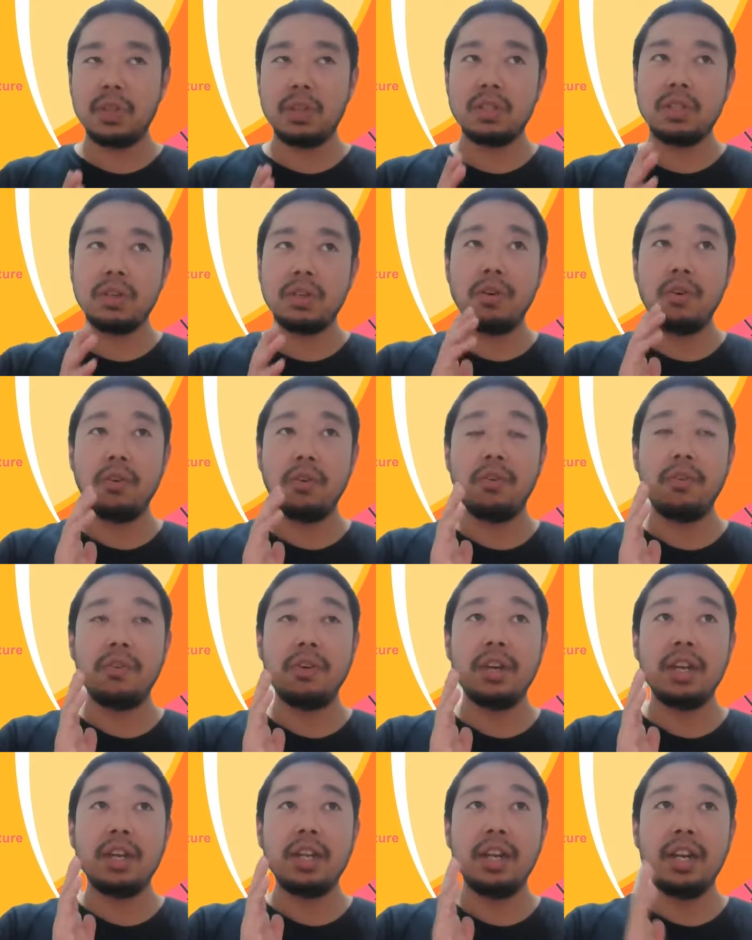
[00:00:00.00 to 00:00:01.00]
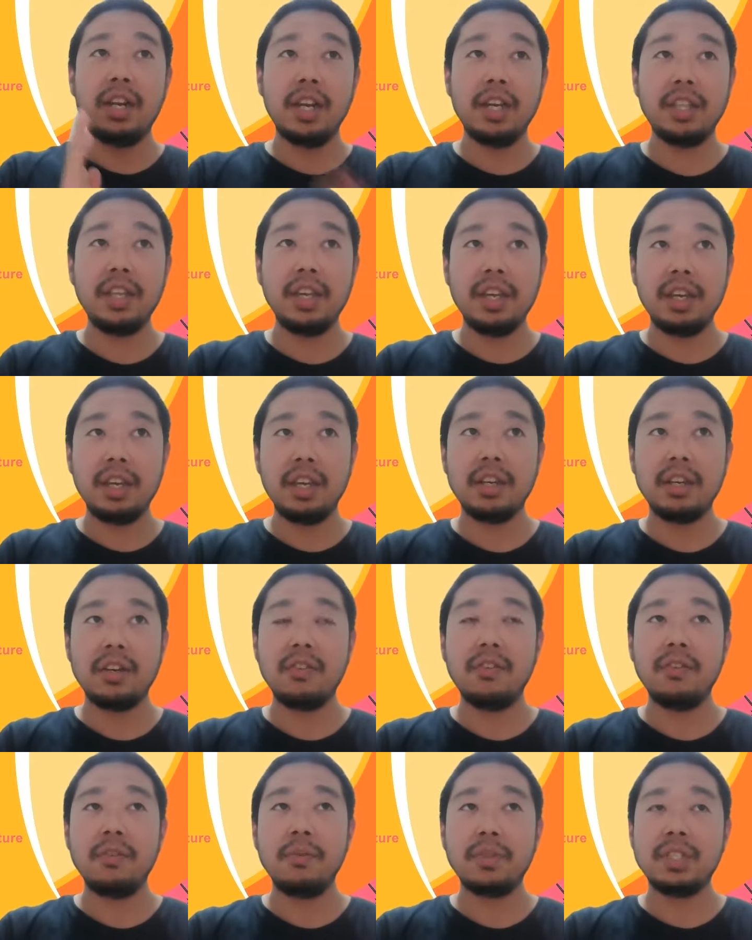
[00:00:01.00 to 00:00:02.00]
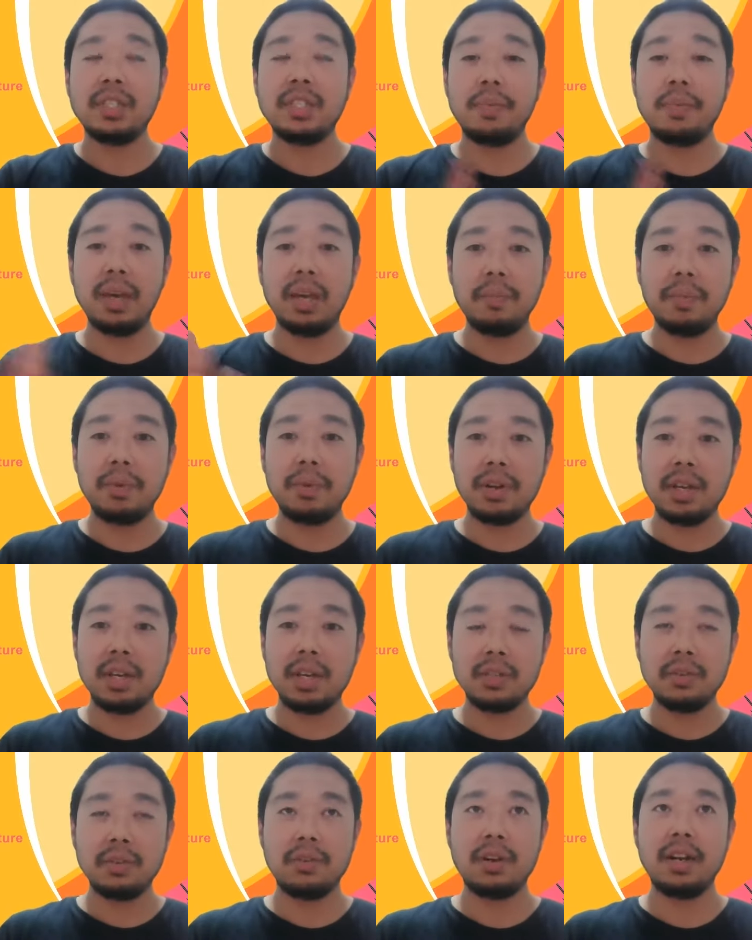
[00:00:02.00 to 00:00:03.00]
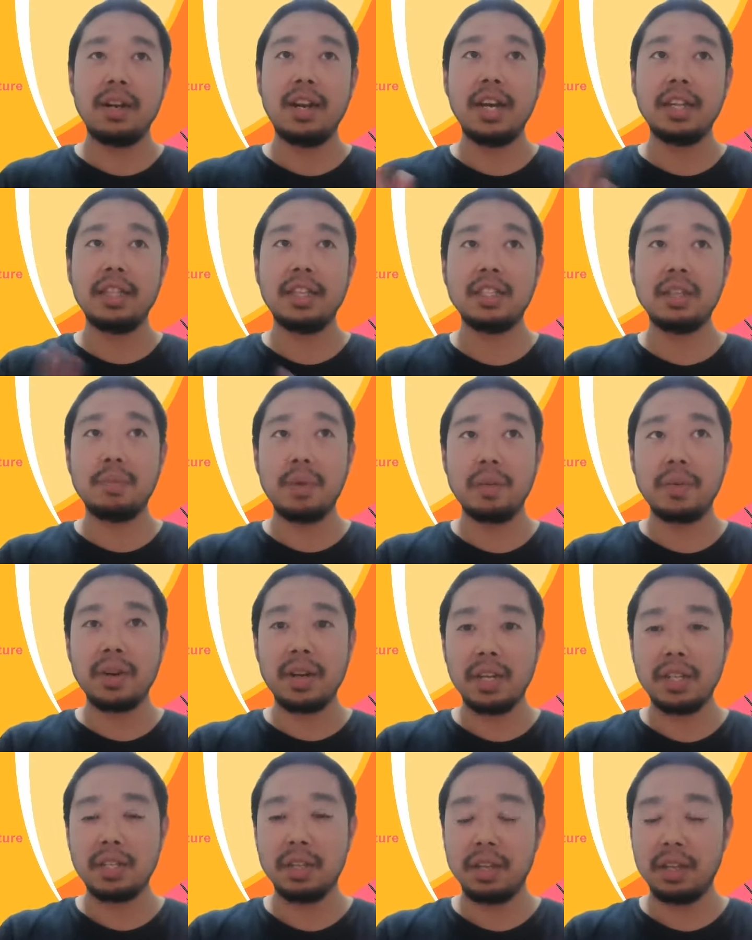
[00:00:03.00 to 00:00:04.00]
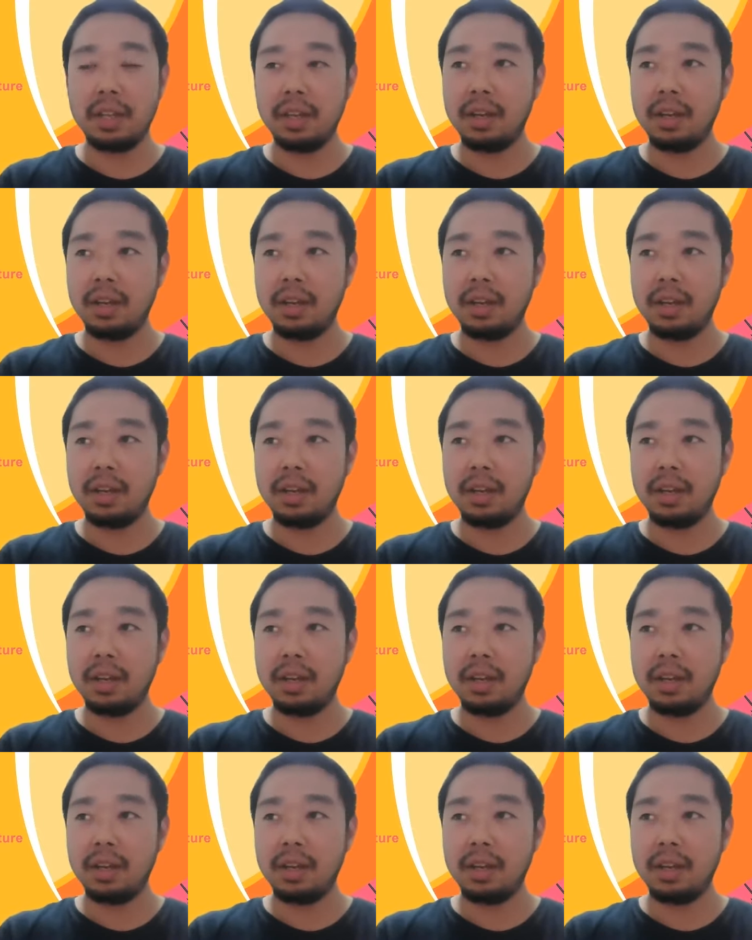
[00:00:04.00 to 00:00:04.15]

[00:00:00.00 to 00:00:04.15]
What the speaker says: So reading the papers or writing the paper is